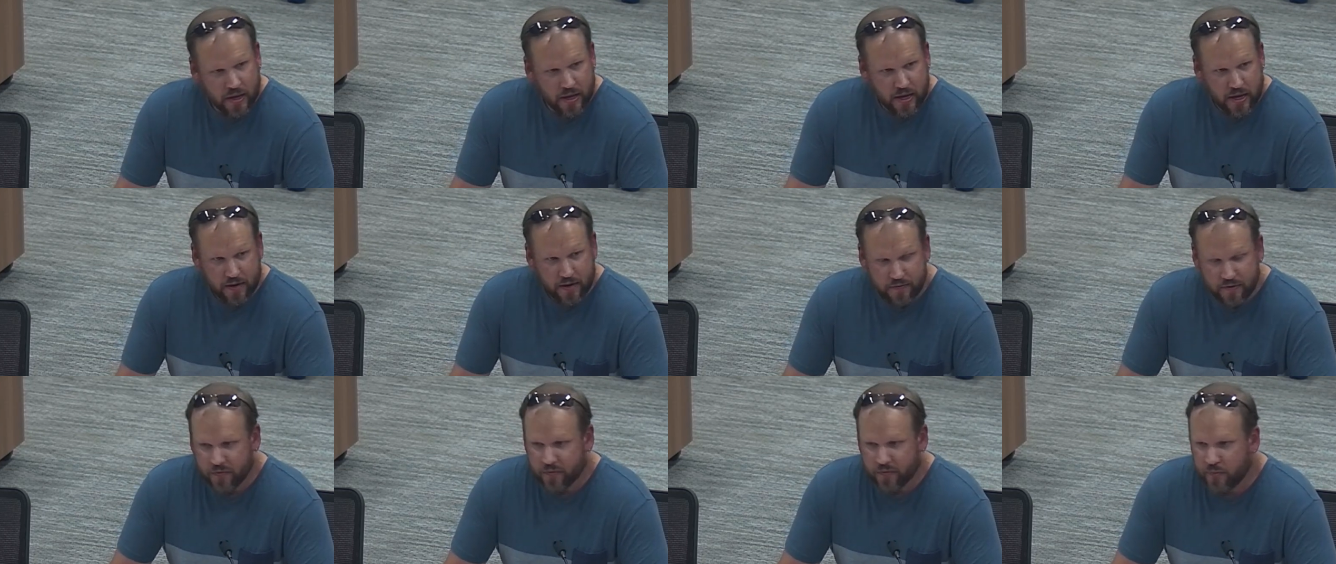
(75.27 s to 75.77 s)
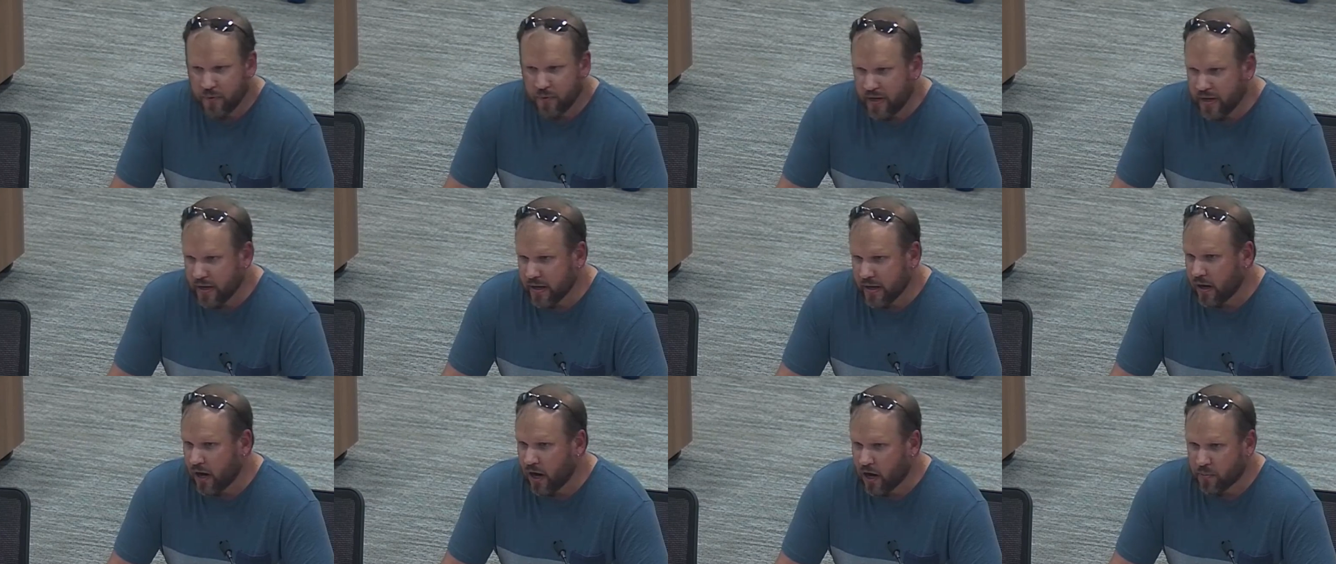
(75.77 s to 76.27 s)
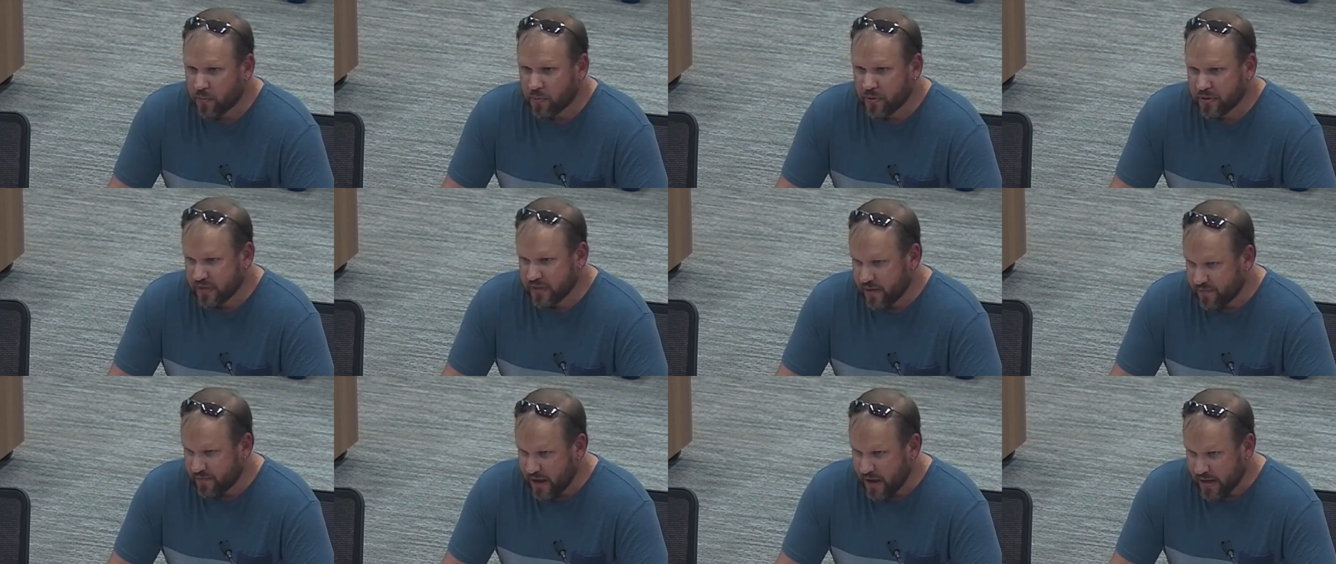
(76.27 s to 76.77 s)
Even if we get
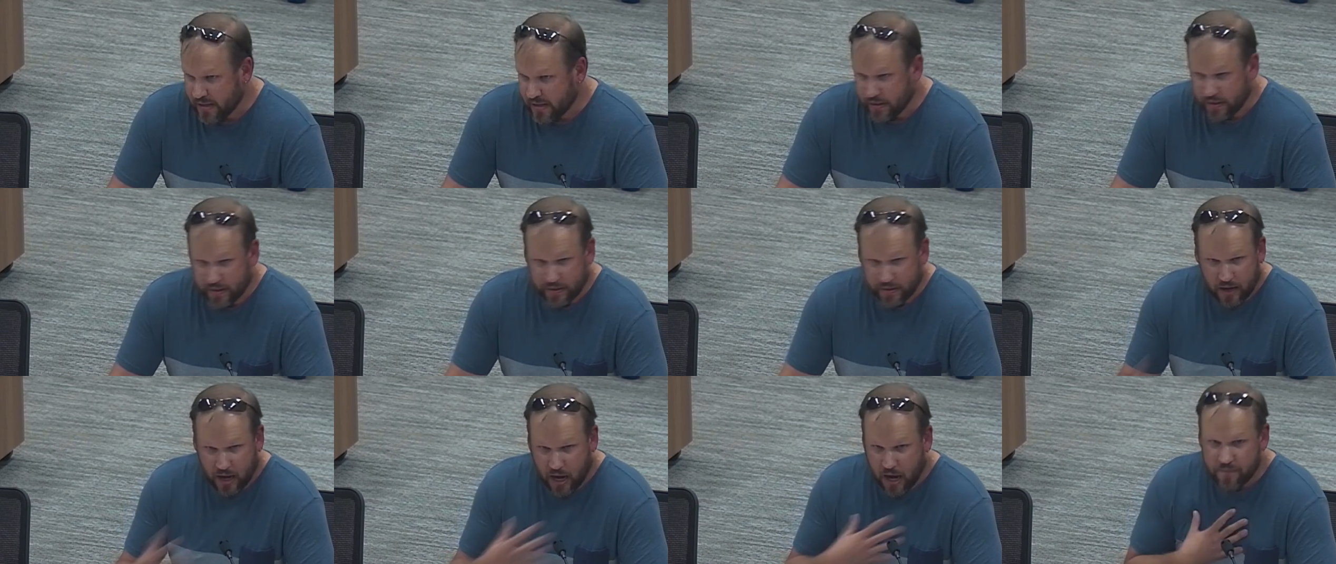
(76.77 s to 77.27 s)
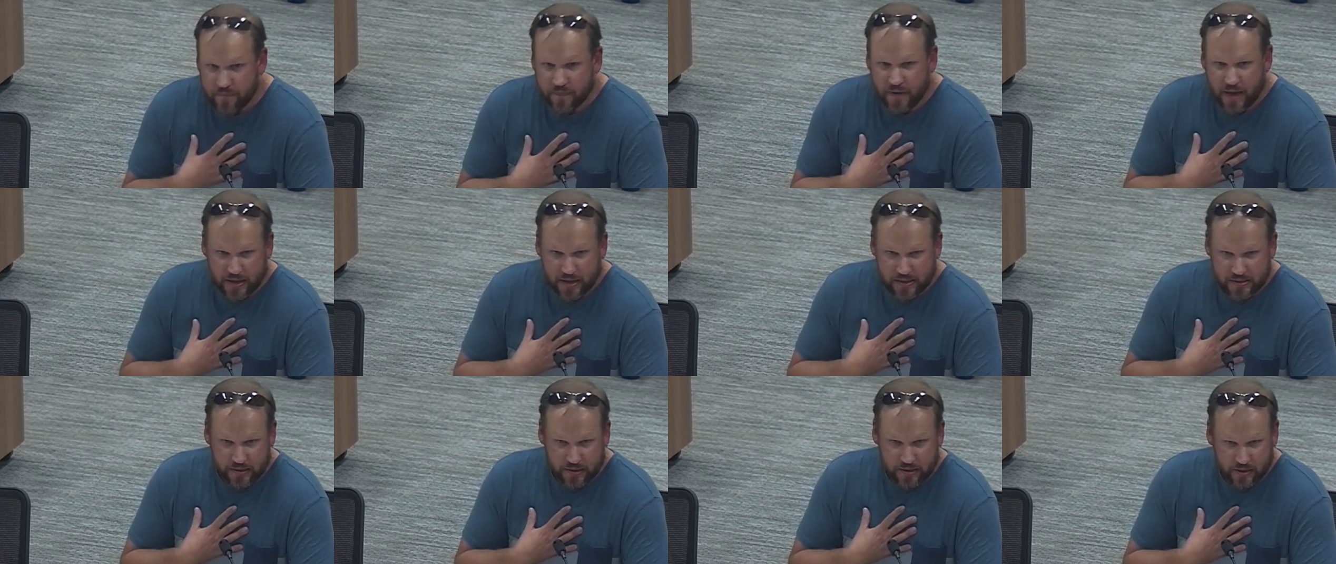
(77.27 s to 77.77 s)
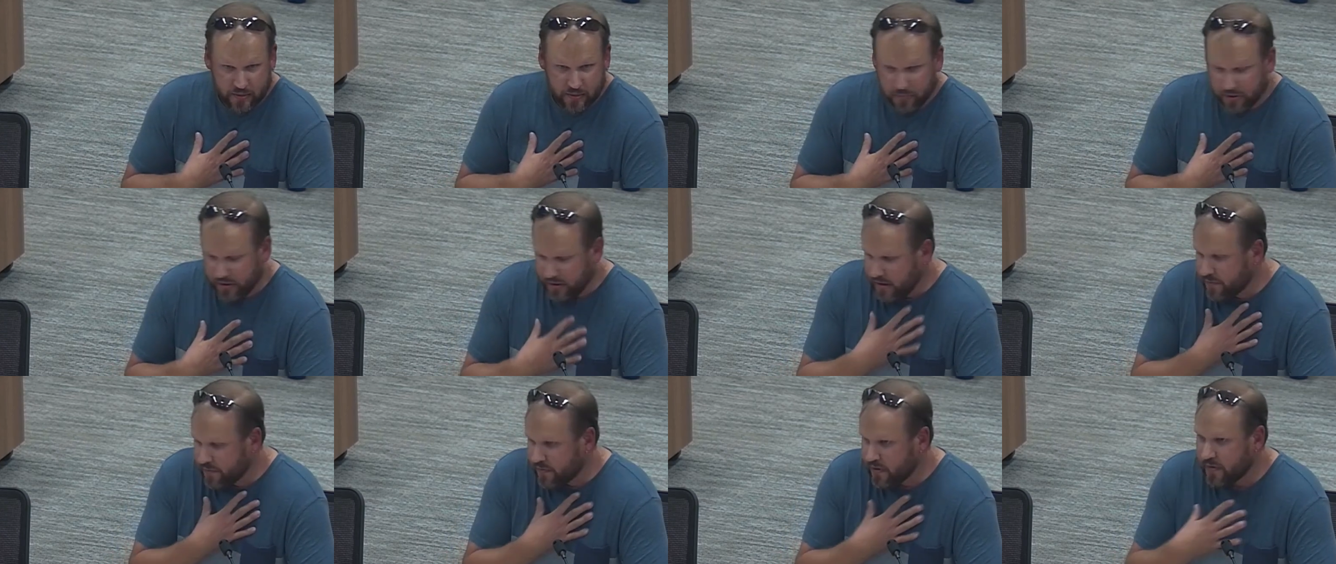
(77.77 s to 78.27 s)
100% vaccinated, I'm vaccinated,
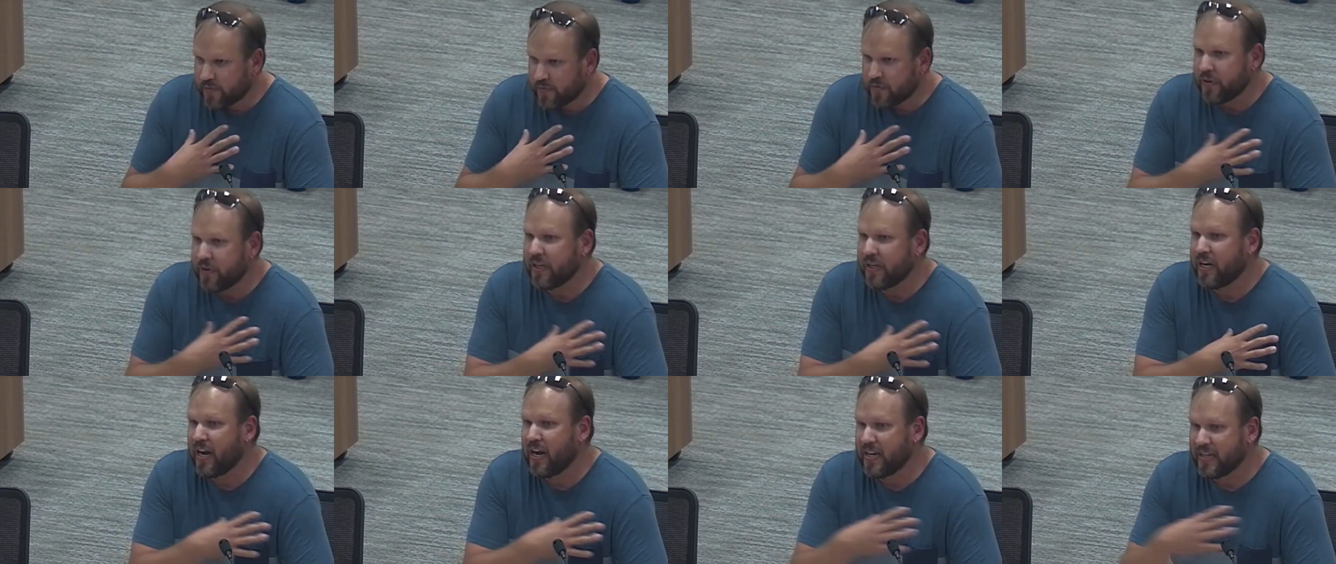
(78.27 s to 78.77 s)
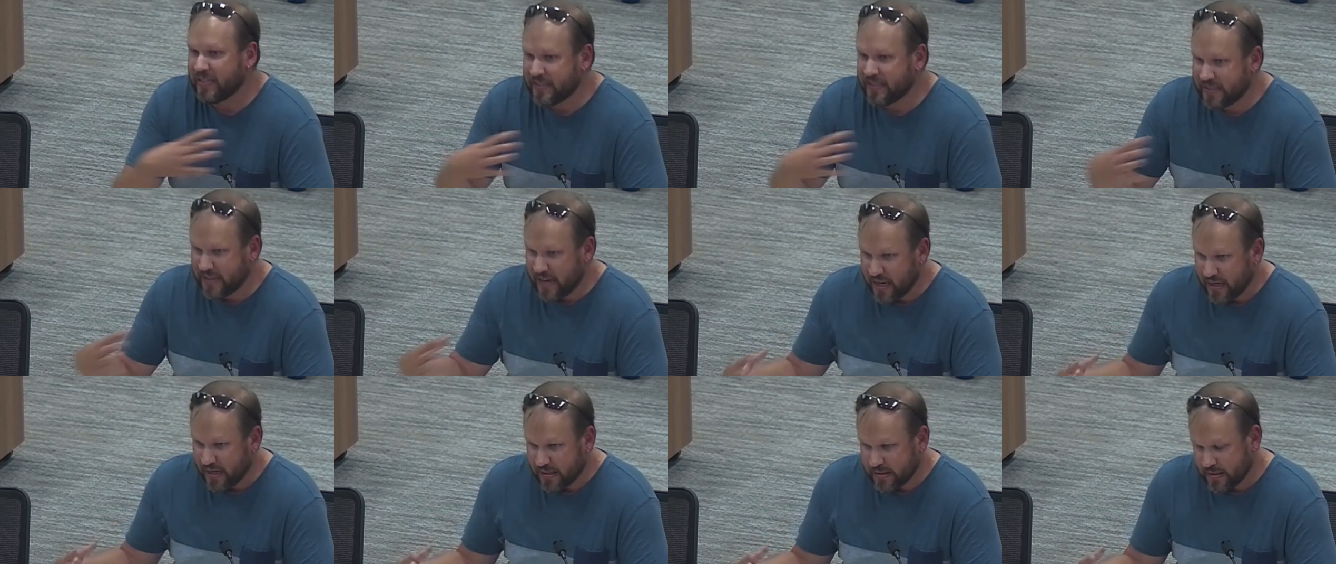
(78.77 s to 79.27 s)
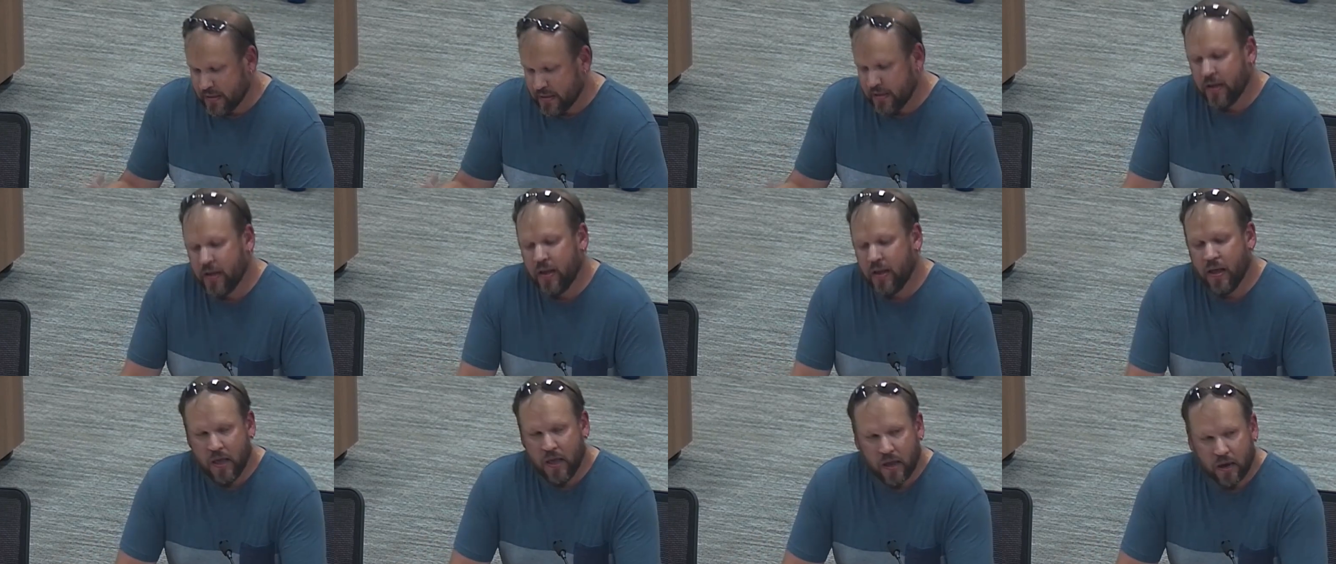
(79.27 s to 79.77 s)
but even if the United States
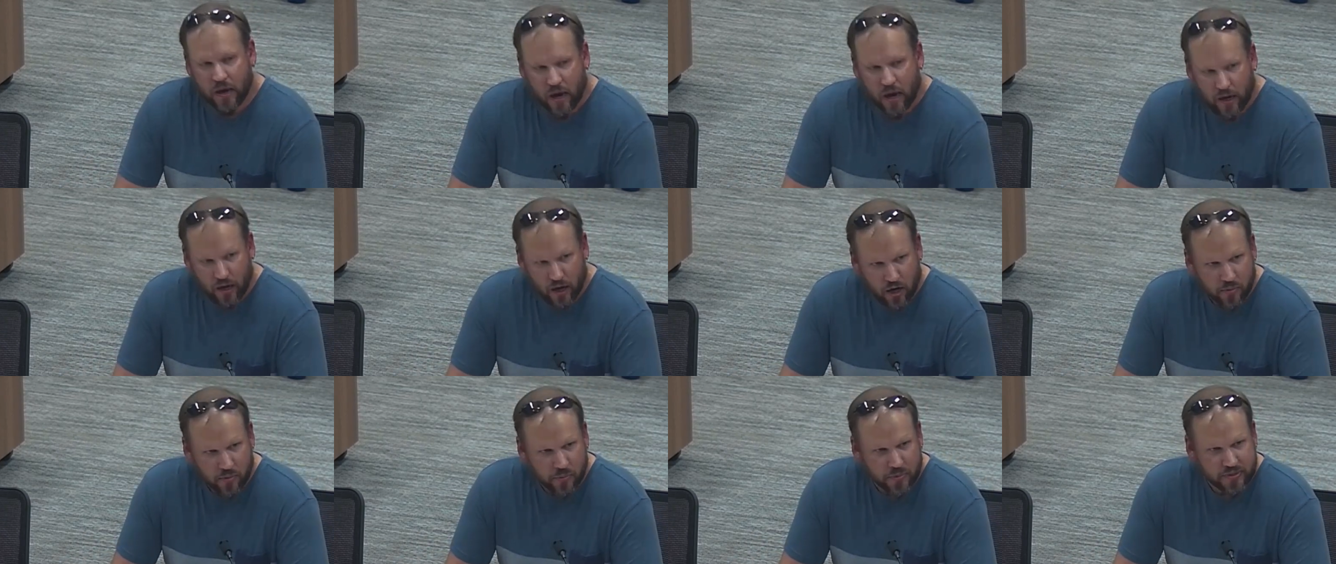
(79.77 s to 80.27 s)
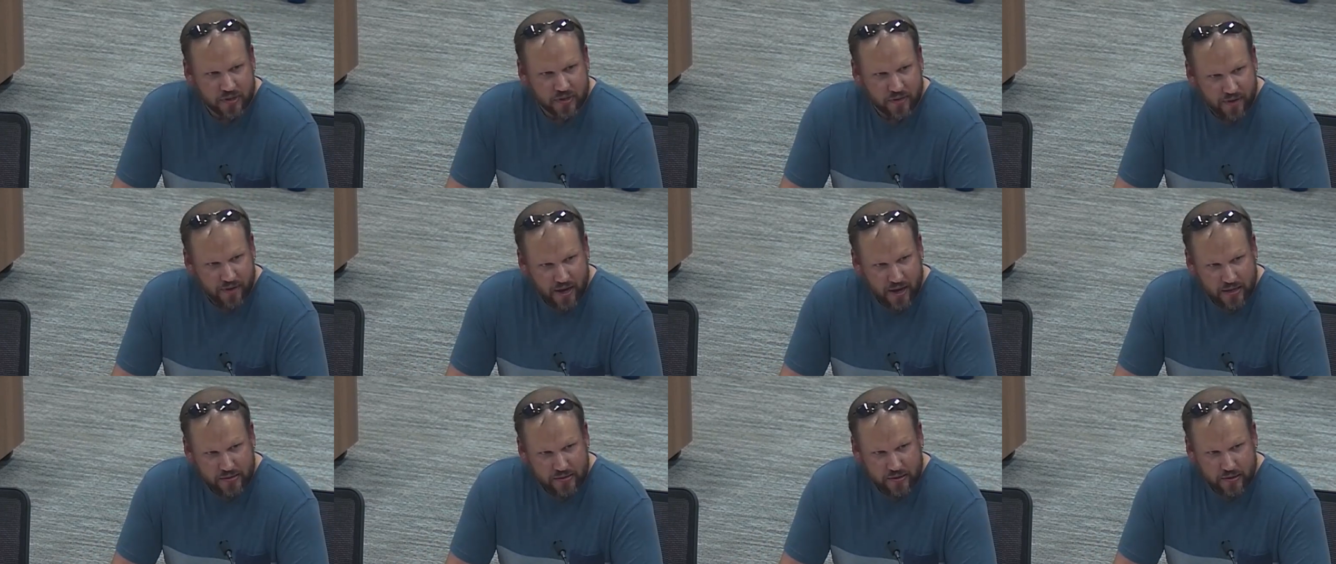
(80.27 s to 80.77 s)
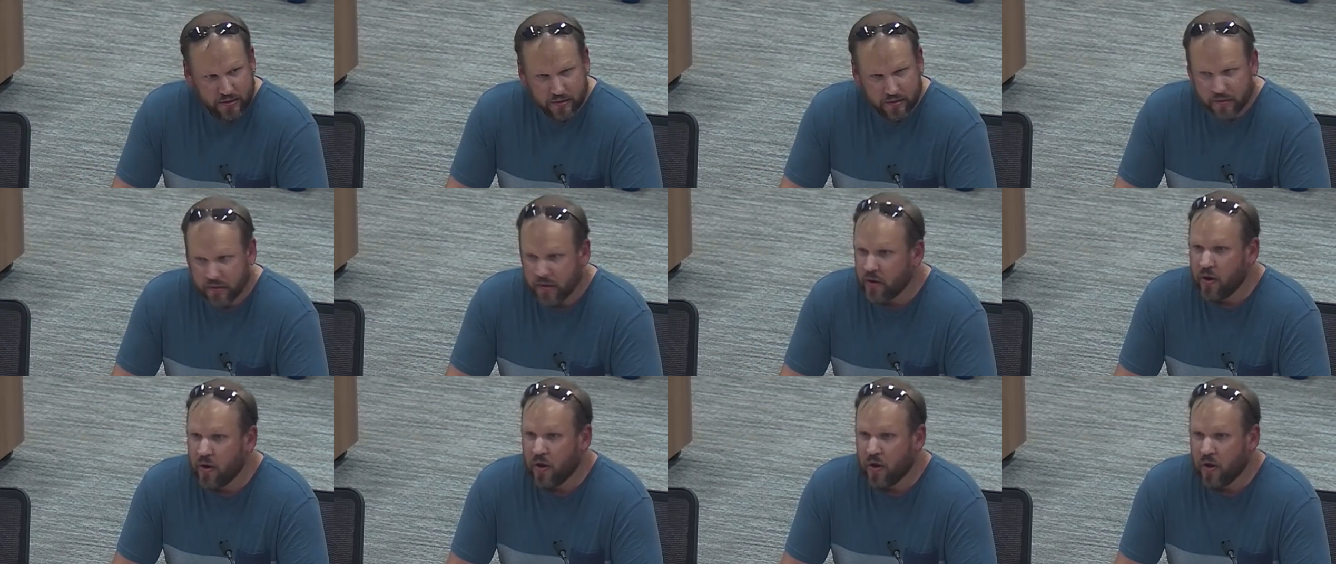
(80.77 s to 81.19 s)
got 100% vaccinated,